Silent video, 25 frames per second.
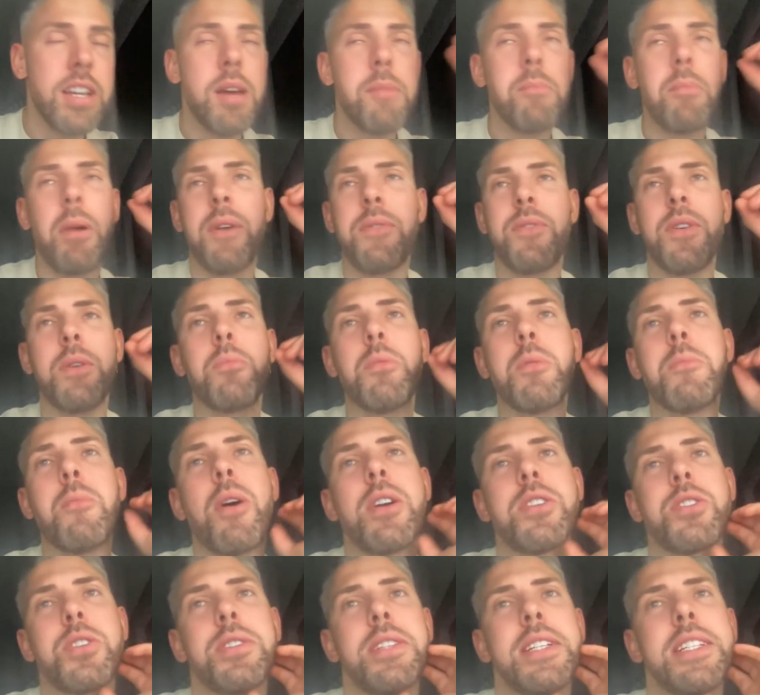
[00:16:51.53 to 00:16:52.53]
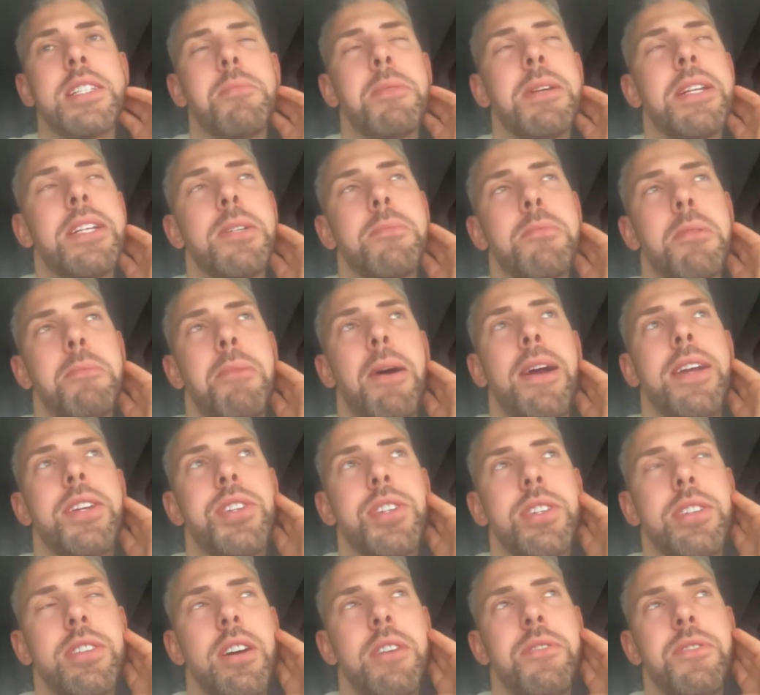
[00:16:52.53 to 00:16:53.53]
But I think we might just need to be a little bit
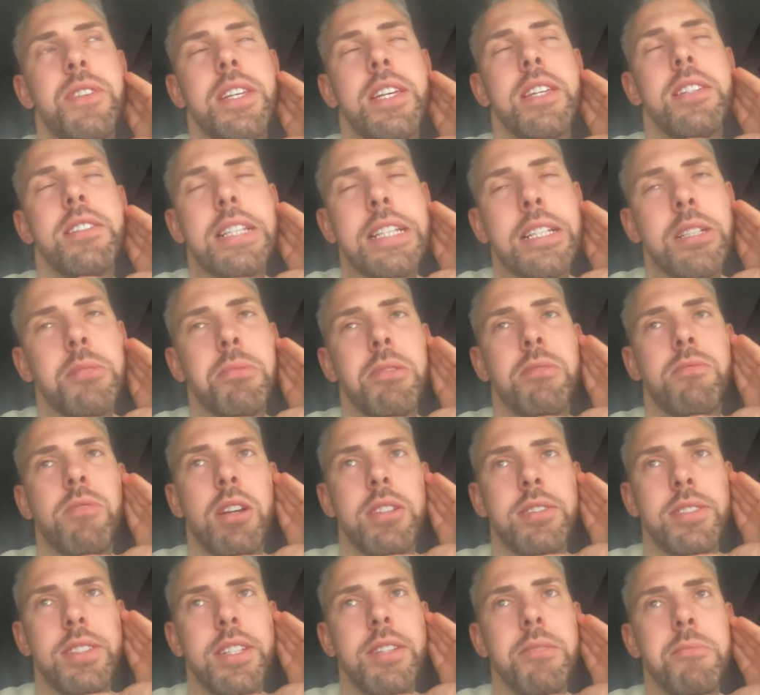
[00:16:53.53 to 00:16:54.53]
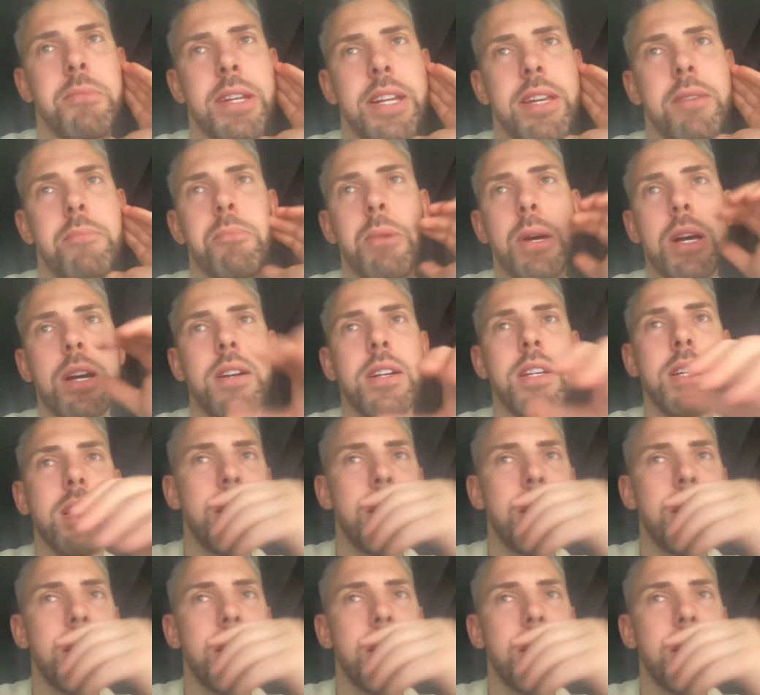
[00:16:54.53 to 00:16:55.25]
patient. I think he's a little bit rusty at the minute. But